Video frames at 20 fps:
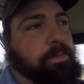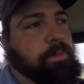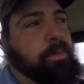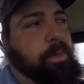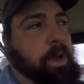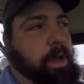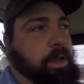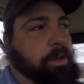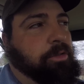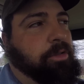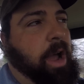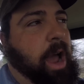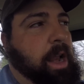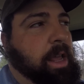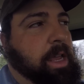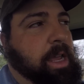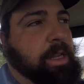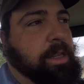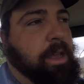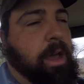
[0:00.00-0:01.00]
we can try to
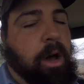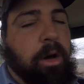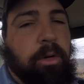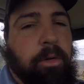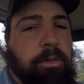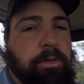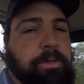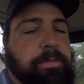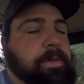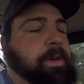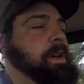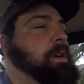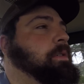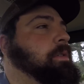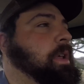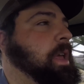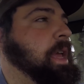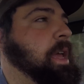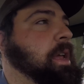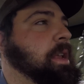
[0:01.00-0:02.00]
get the holes filled
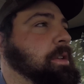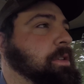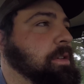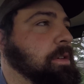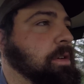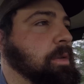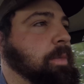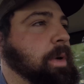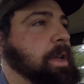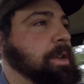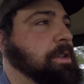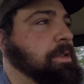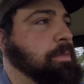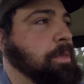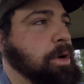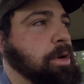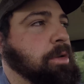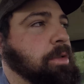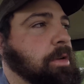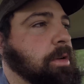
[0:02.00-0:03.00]
in so it'll be
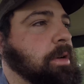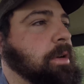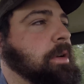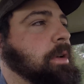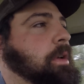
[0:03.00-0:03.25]
smoother.